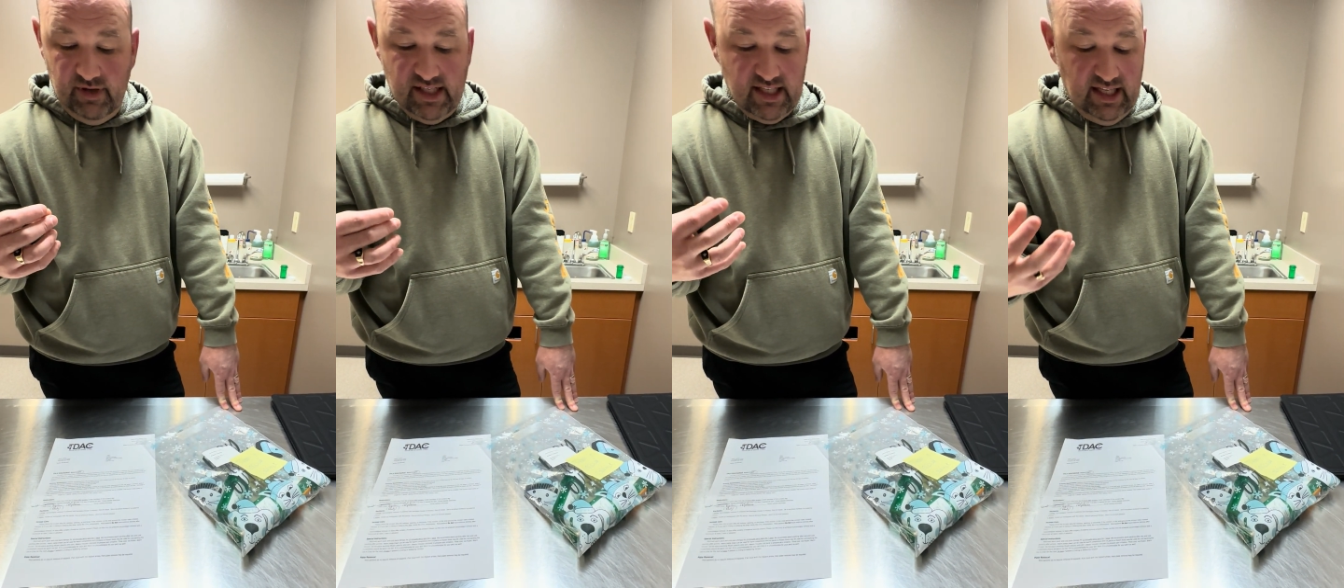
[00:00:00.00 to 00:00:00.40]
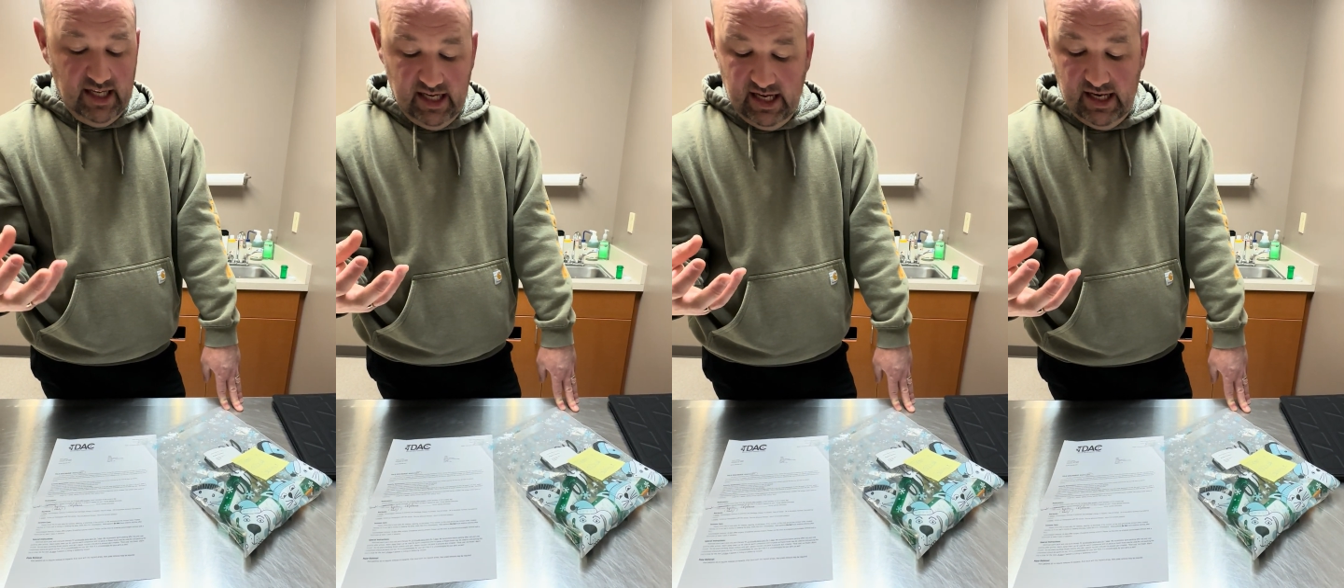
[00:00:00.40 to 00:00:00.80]
it's
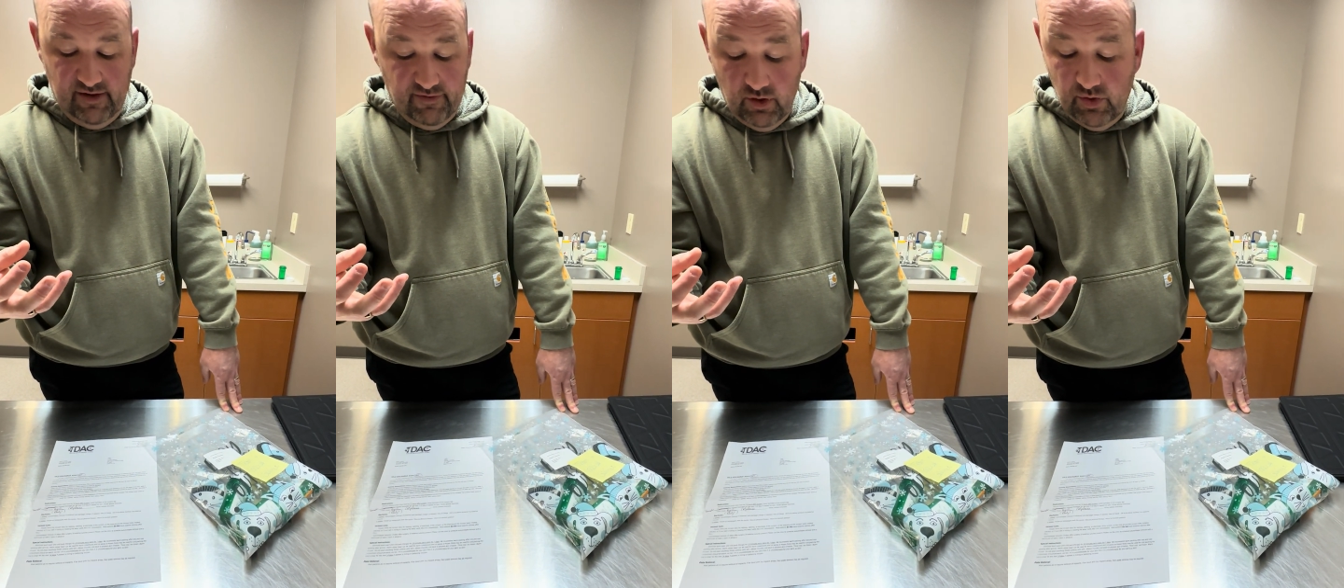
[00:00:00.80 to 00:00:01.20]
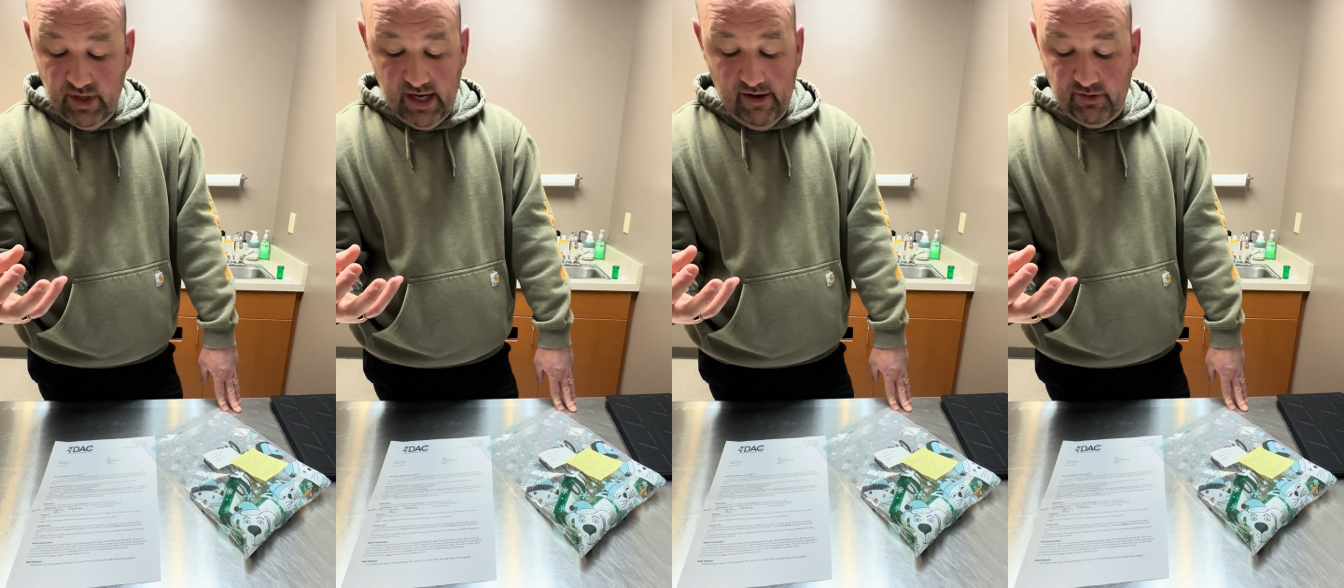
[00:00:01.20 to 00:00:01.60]
leaking any
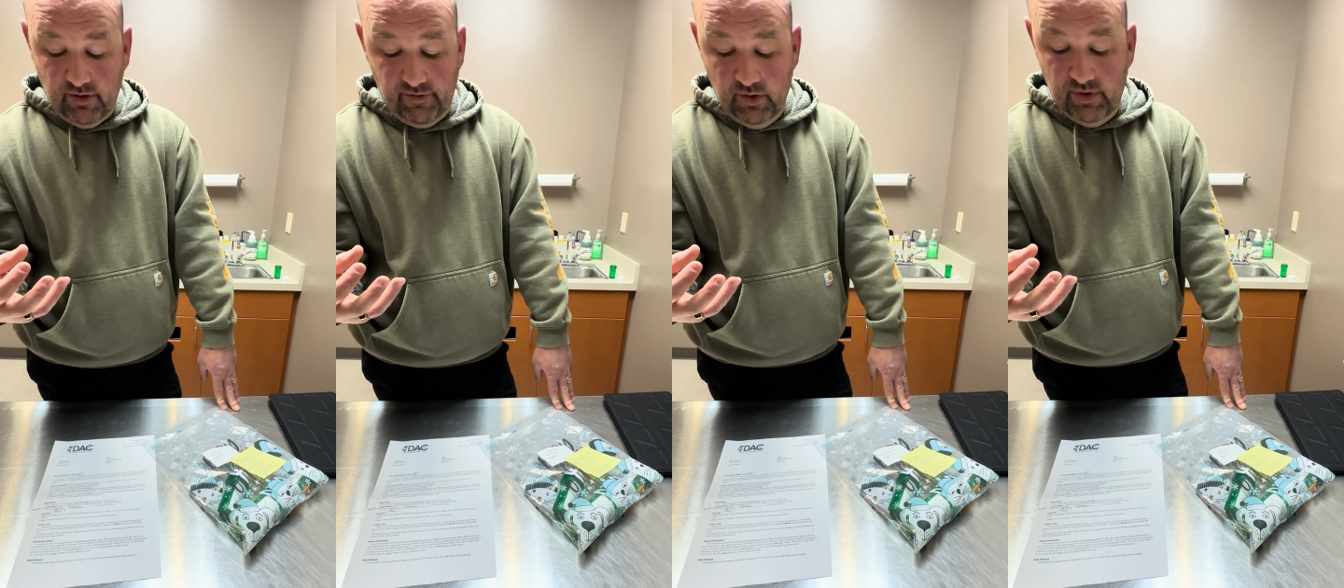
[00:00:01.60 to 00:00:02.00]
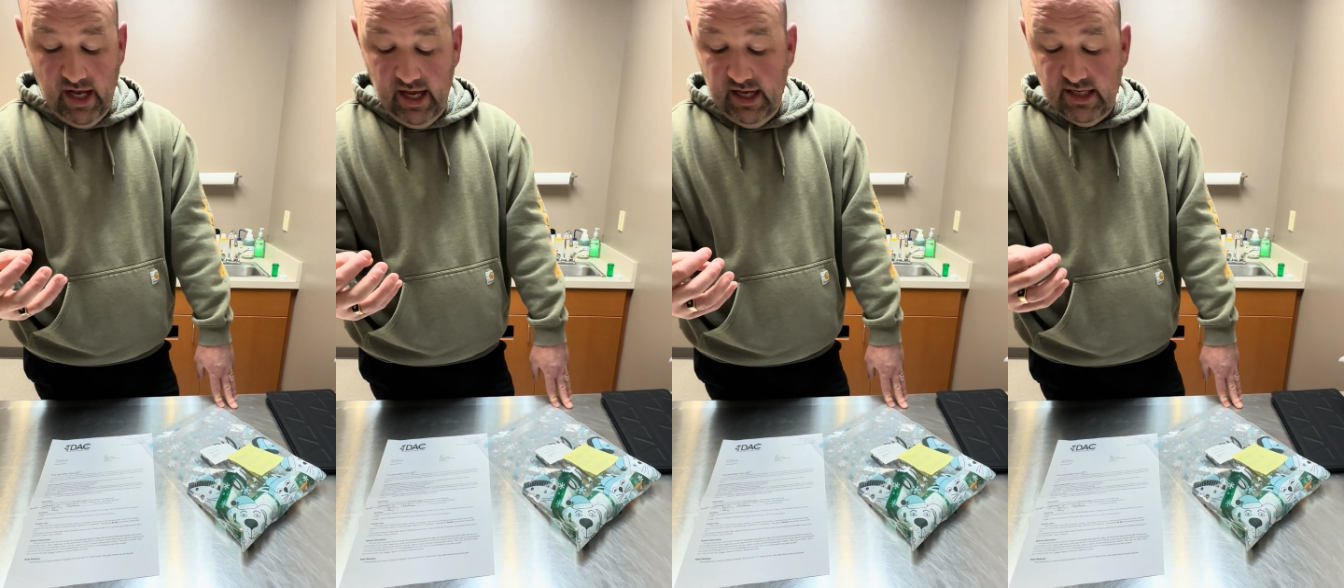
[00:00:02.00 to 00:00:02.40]
fluid after a few
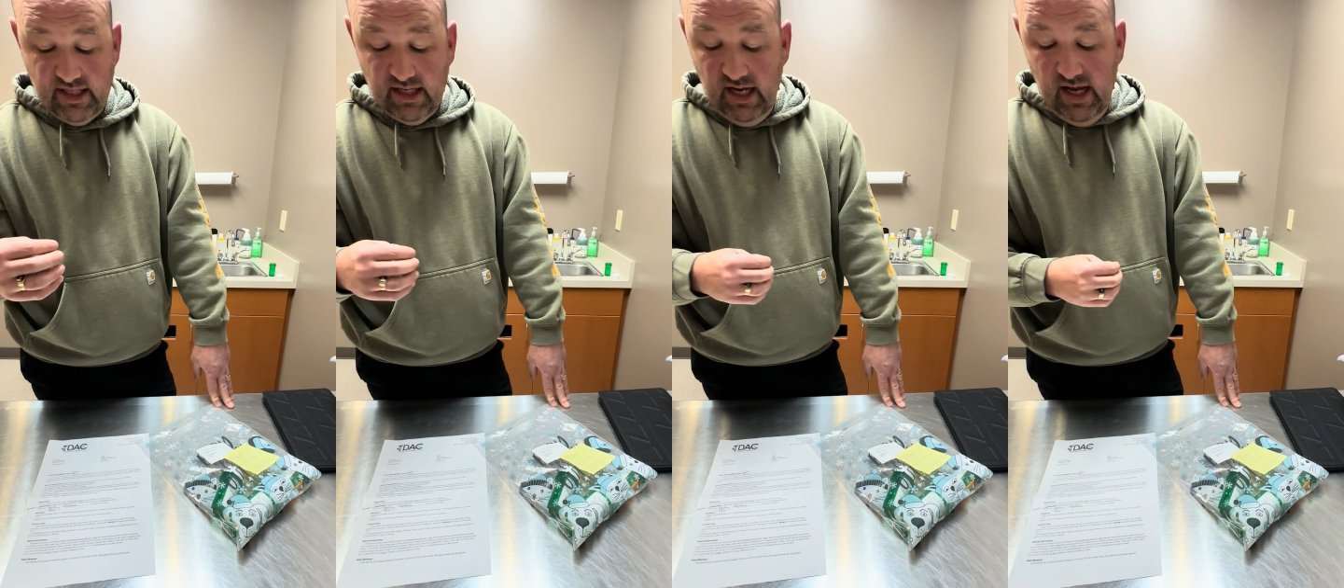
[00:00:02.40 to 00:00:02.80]
days,